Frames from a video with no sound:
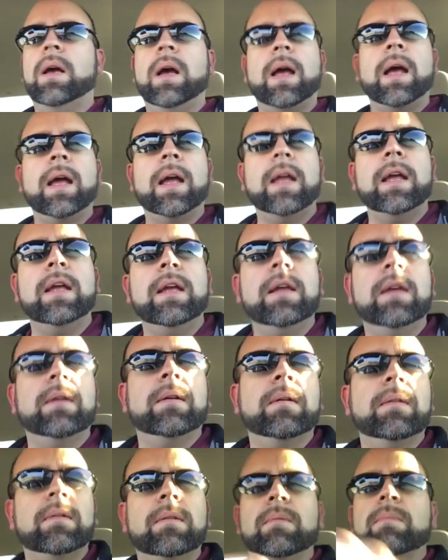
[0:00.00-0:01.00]
I
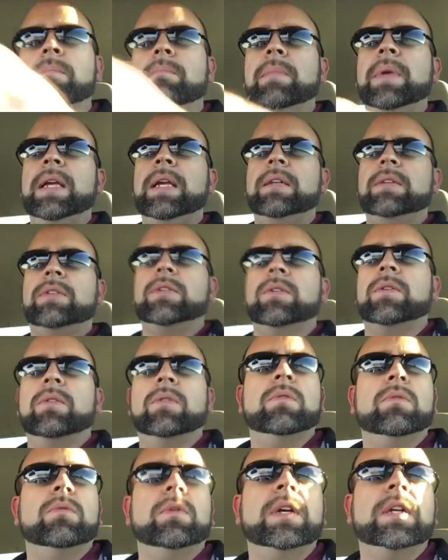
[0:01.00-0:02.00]
meet
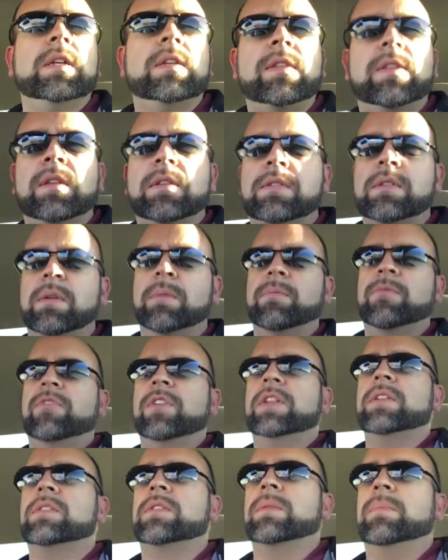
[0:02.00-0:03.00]
with some
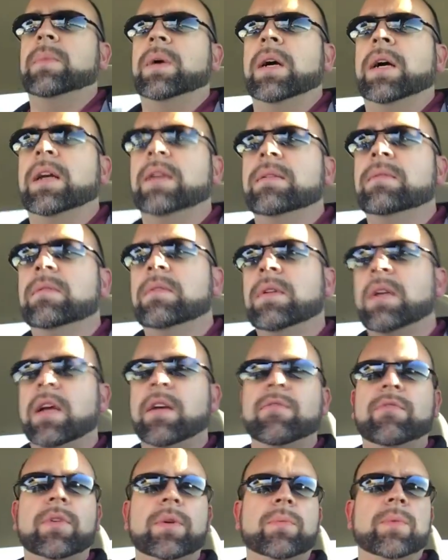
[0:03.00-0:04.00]
friends of mine
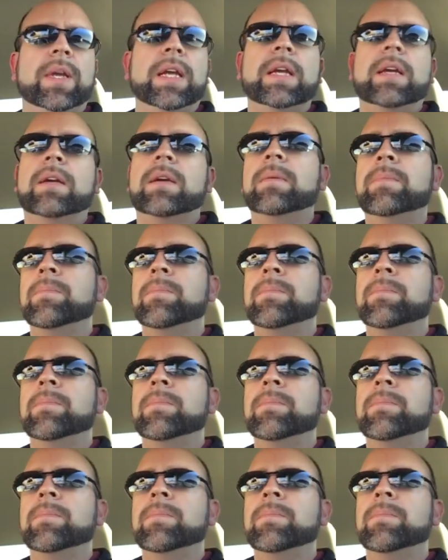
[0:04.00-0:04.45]
every week.